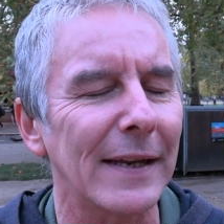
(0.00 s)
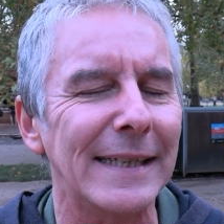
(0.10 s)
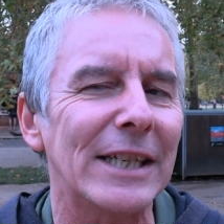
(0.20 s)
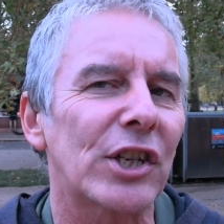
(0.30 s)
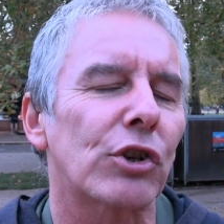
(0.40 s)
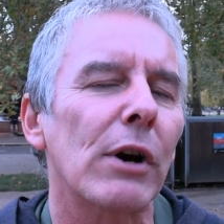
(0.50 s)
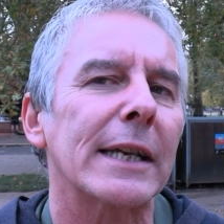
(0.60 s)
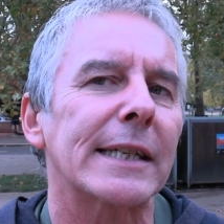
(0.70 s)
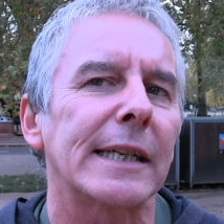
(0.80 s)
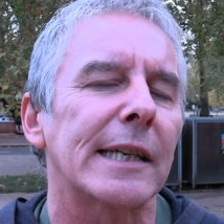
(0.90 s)
the
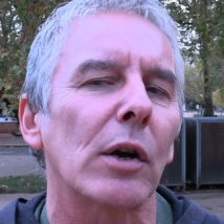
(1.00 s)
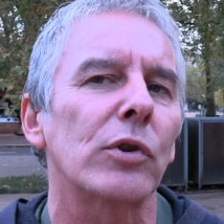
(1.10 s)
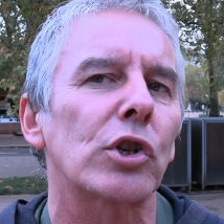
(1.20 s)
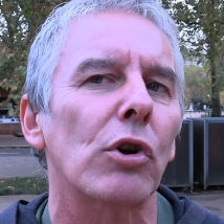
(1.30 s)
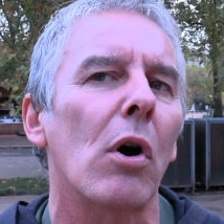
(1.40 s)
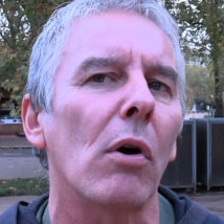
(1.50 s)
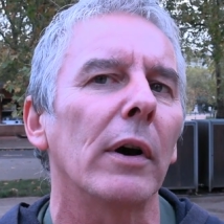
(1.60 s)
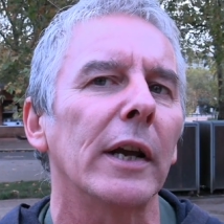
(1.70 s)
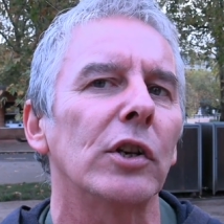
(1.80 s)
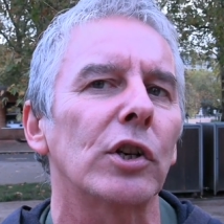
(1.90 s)
distrust is so
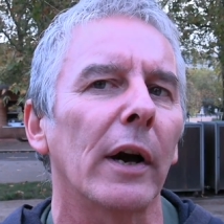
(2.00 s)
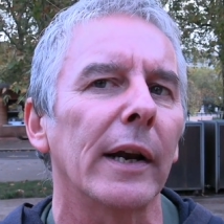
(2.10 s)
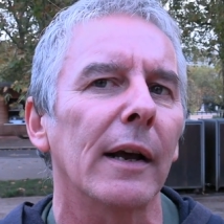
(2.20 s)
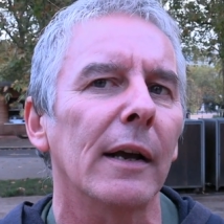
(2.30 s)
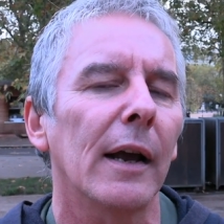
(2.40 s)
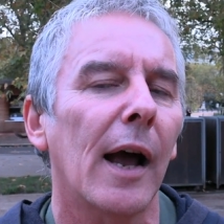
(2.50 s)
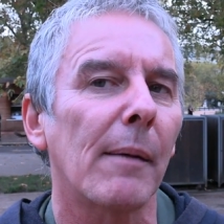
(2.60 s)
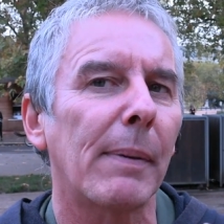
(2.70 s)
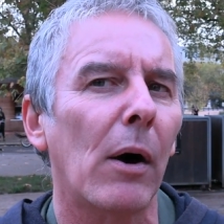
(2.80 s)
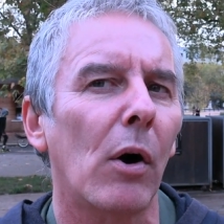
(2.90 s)
strong in China
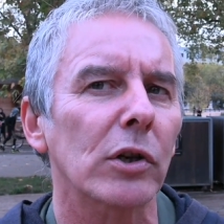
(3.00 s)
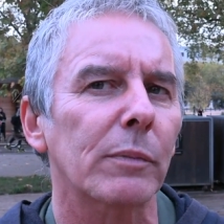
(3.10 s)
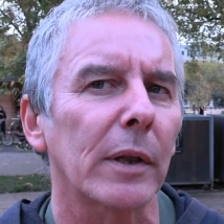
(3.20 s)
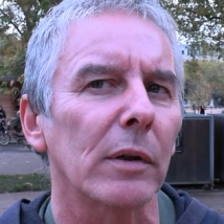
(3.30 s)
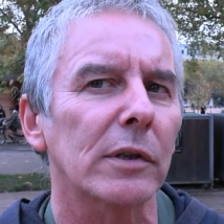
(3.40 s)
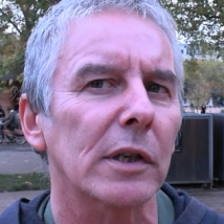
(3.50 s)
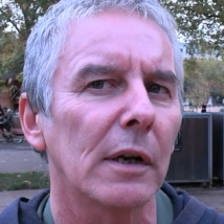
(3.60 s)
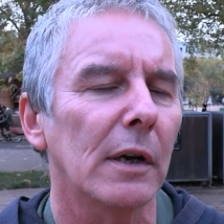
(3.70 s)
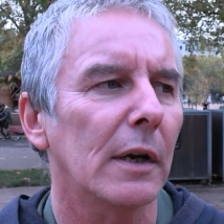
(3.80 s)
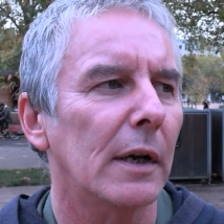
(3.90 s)
about hospitals
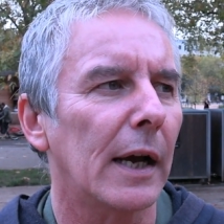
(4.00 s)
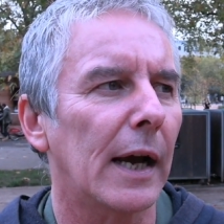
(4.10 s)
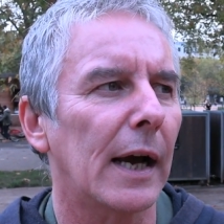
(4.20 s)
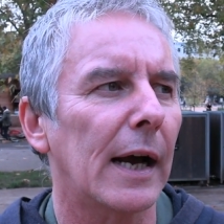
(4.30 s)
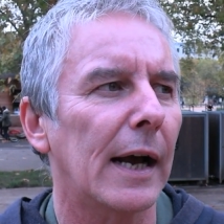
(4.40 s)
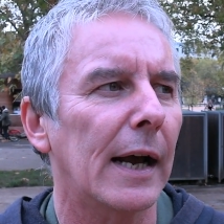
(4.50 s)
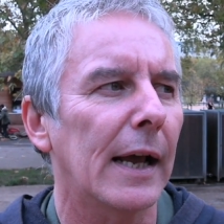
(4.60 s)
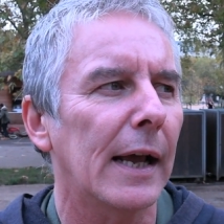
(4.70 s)
that